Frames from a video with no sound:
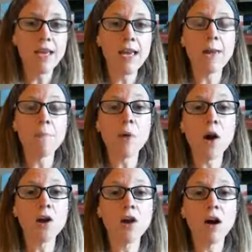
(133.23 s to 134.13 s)
And
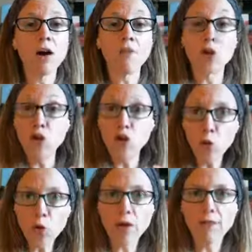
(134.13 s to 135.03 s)
part of
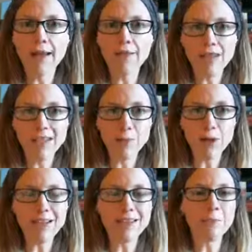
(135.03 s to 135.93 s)
your life
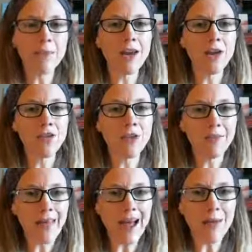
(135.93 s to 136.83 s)
experience may
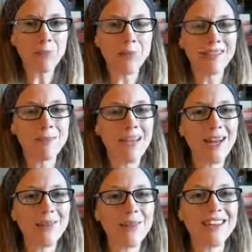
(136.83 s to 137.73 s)
overlap with somebody
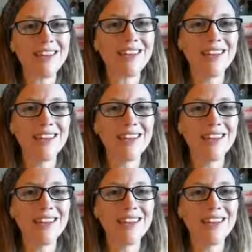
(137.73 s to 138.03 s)
else's